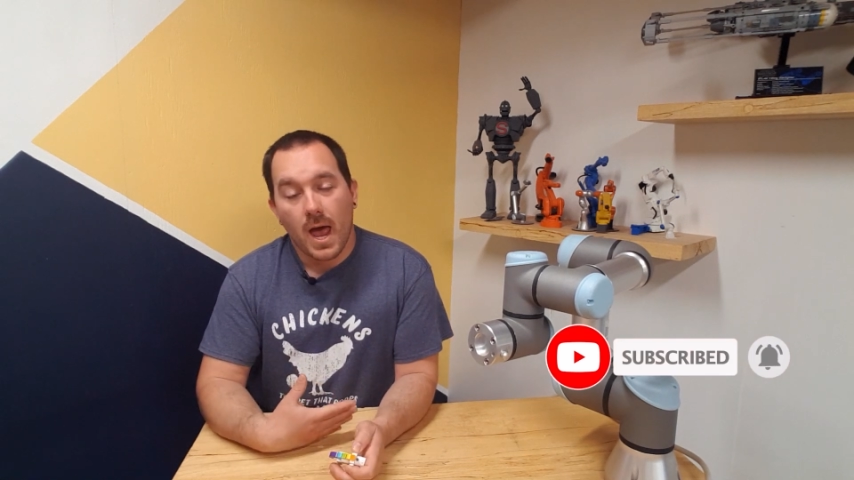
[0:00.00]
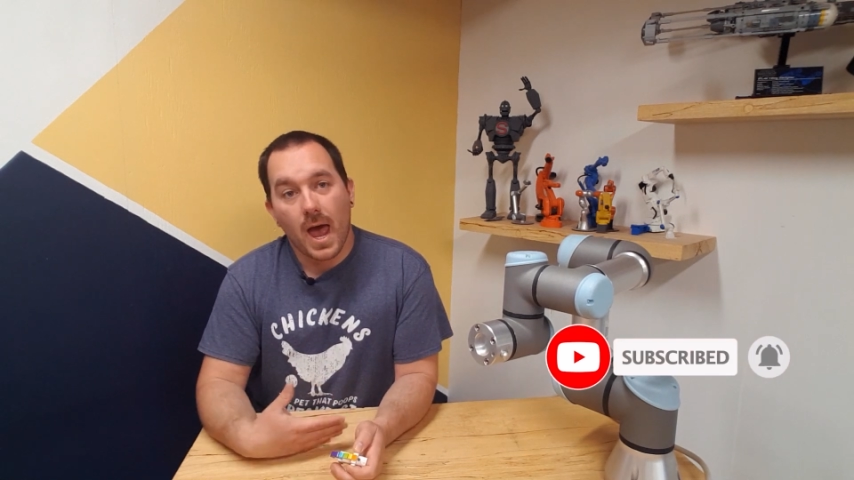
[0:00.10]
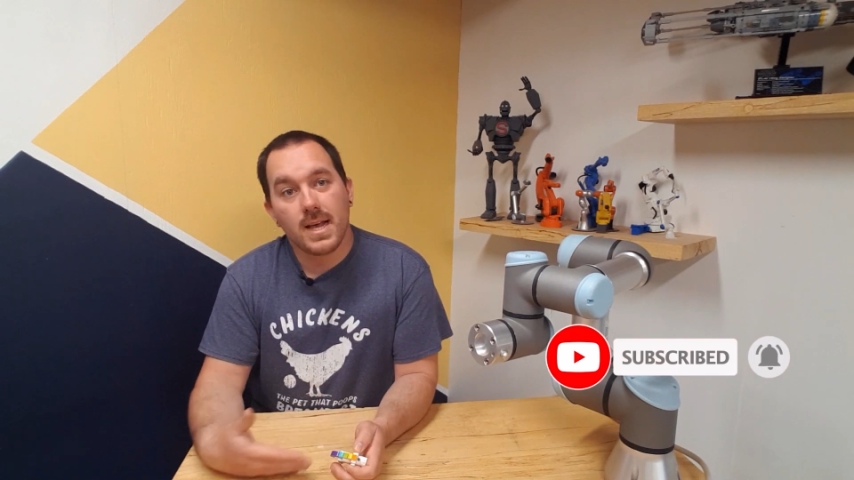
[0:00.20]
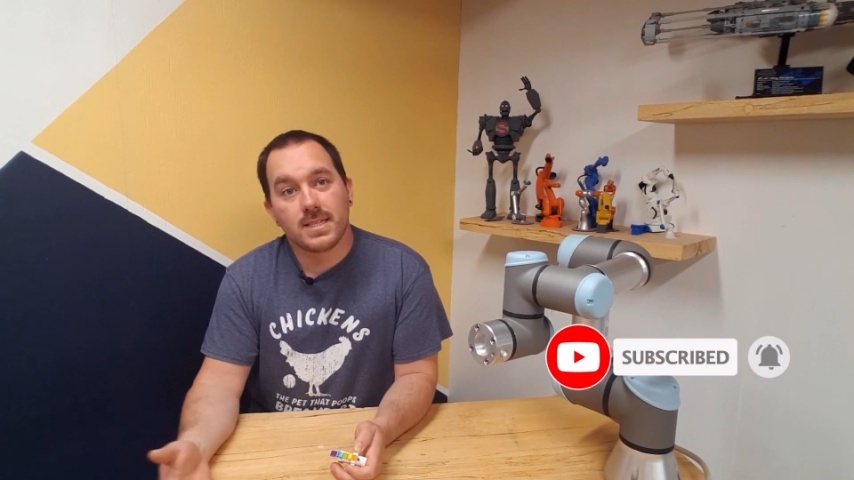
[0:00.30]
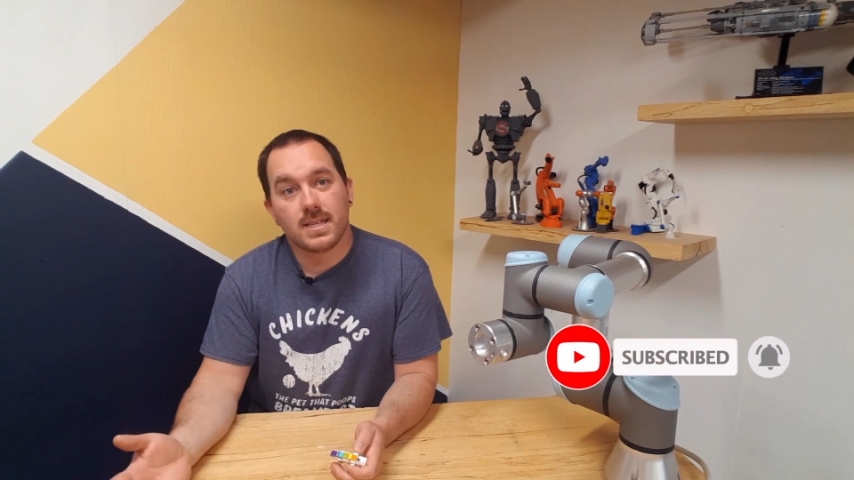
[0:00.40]

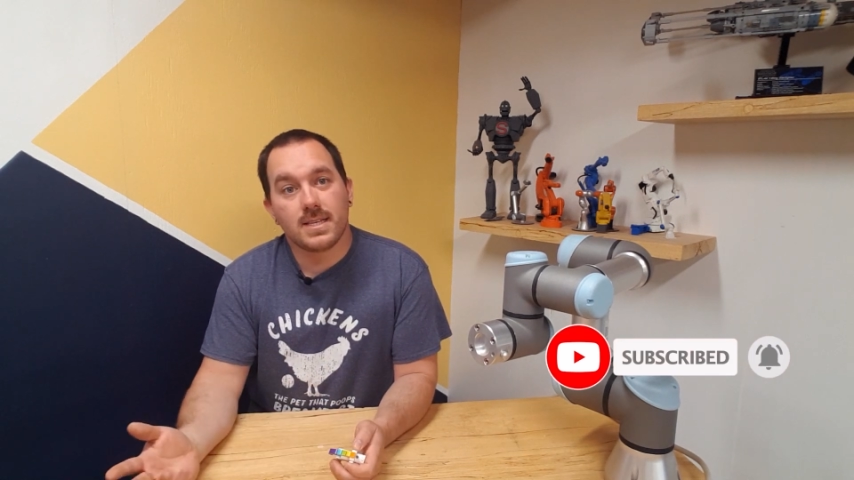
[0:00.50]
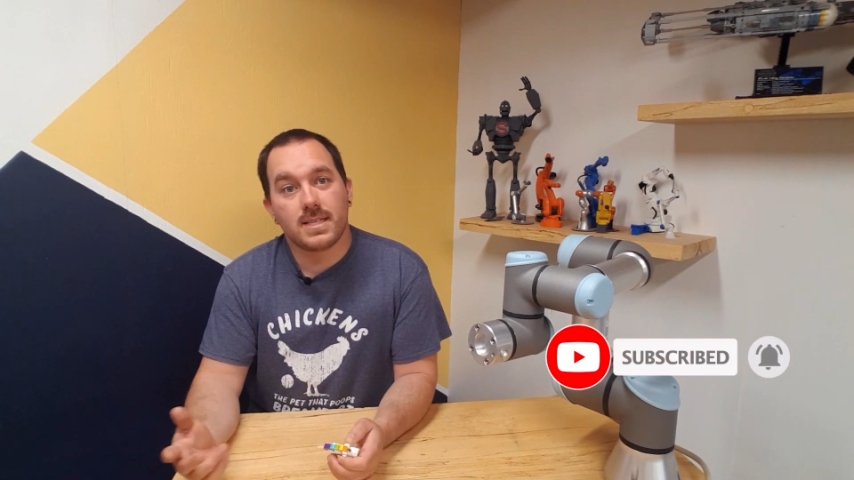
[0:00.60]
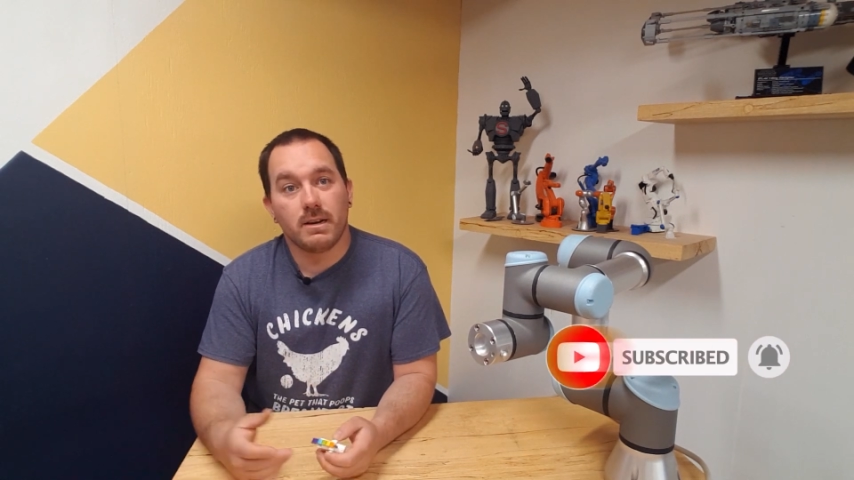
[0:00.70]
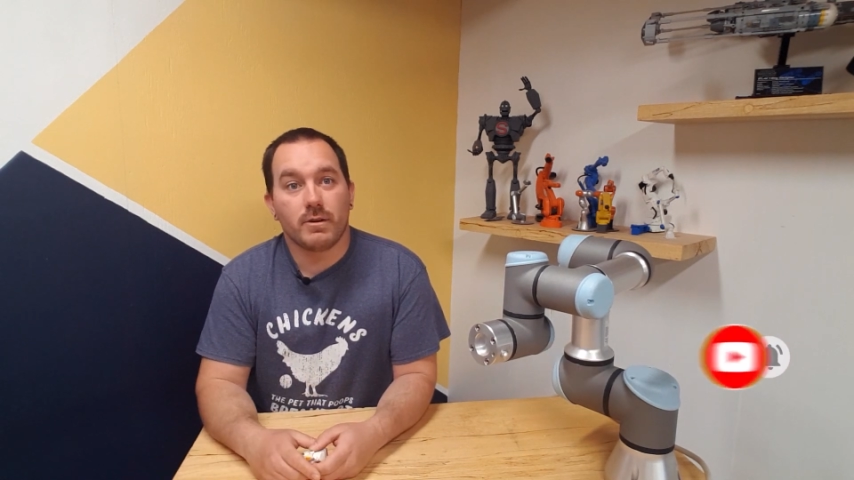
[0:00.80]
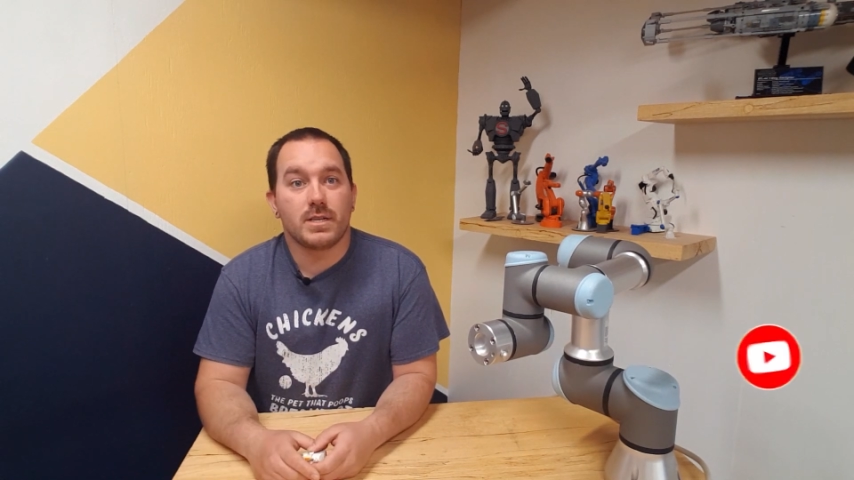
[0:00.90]
as this
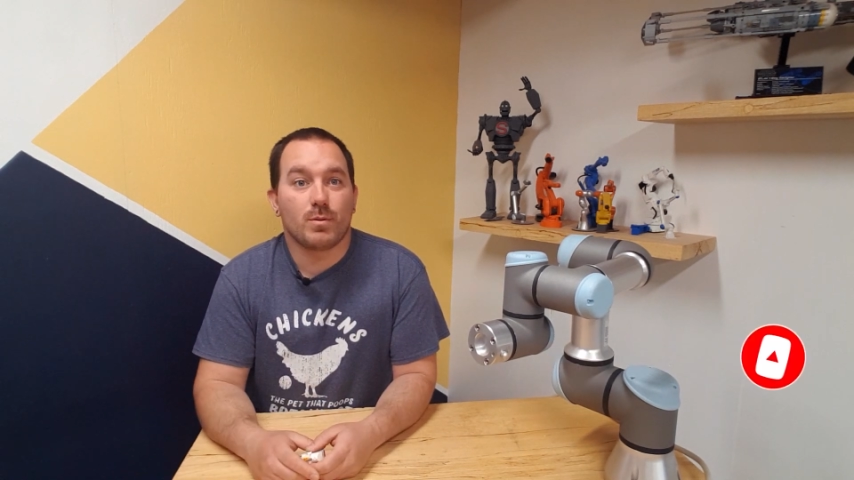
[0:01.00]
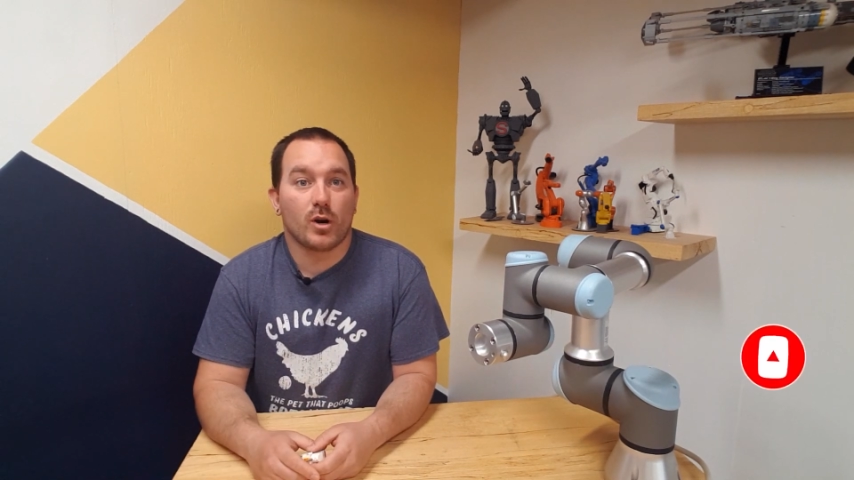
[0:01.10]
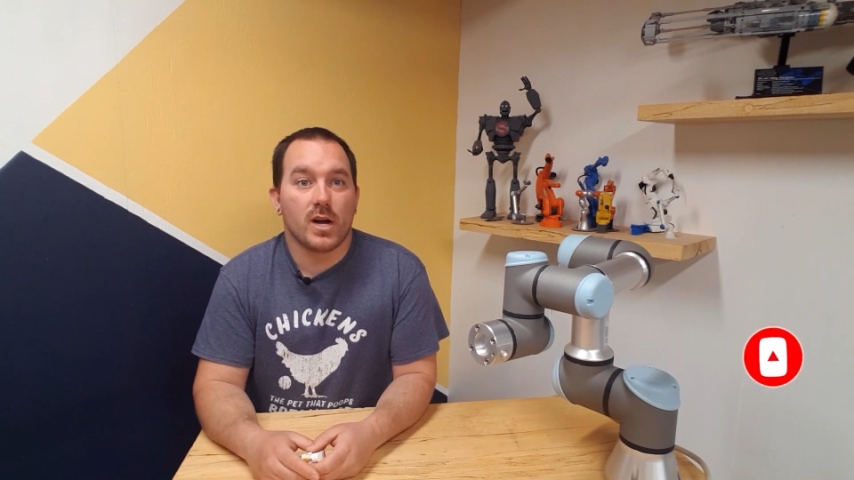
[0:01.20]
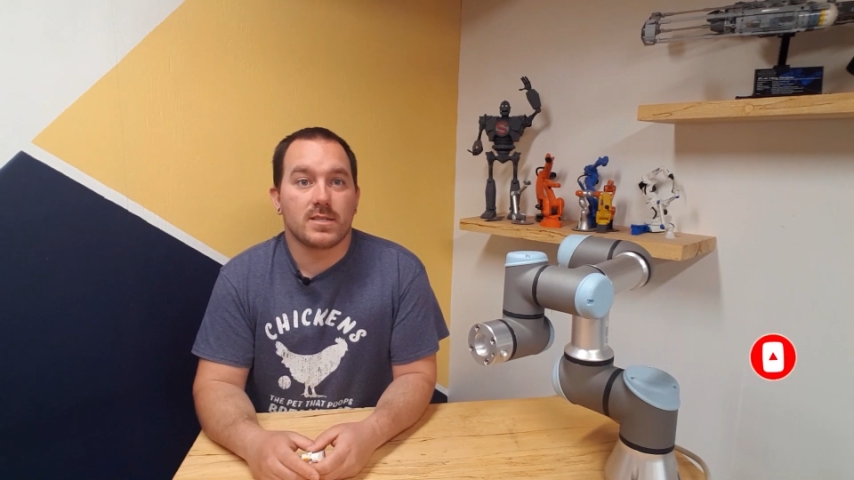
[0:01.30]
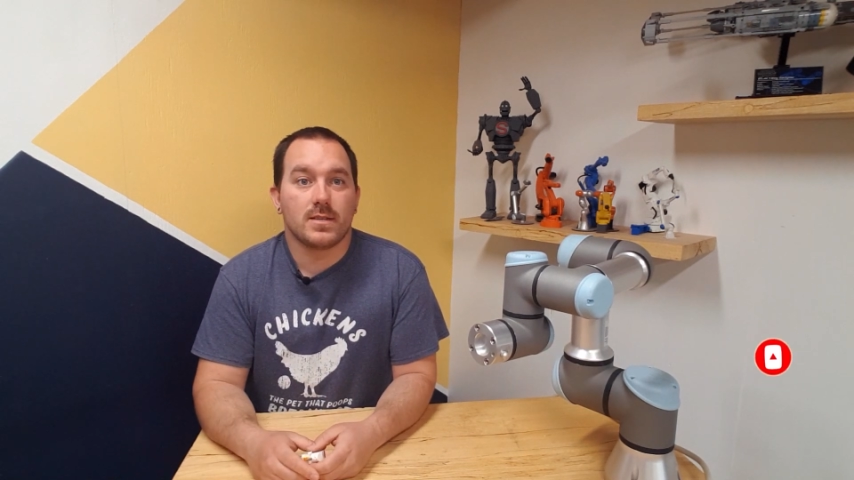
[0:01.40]
series
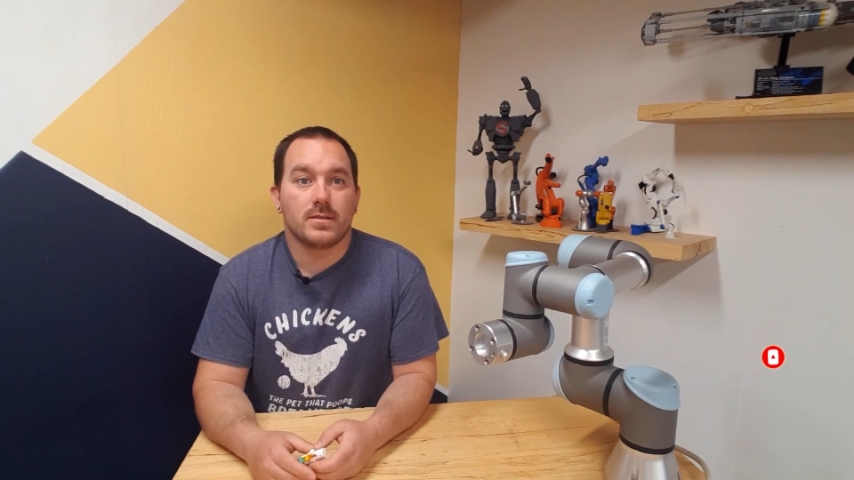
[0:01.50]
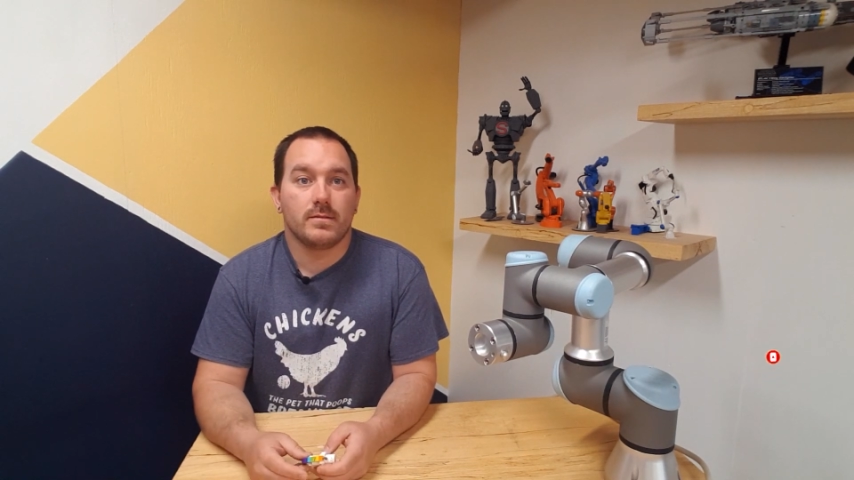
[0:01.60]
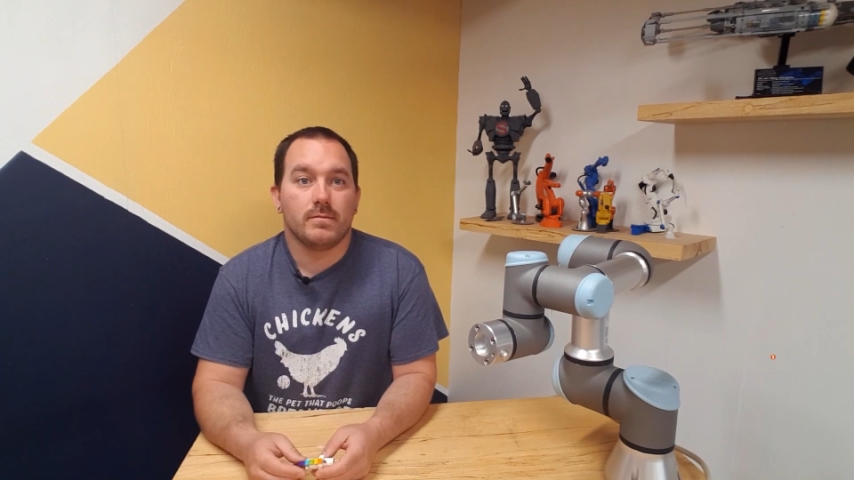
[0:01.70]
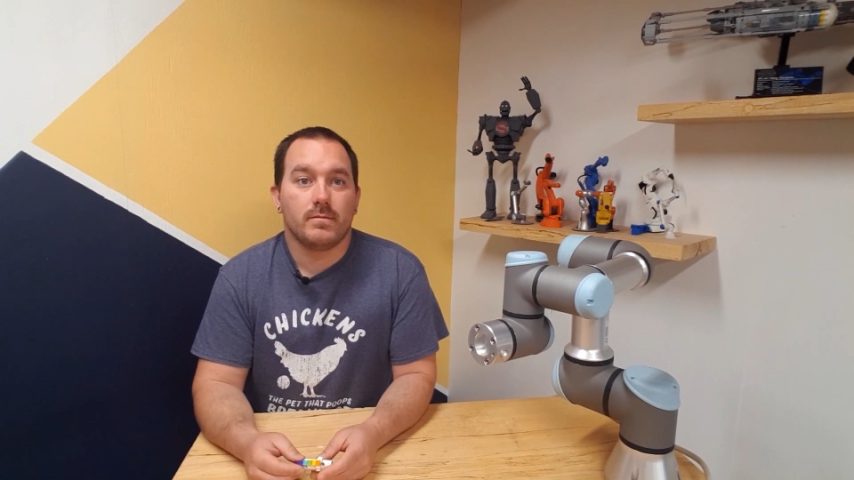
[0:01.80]
progresses.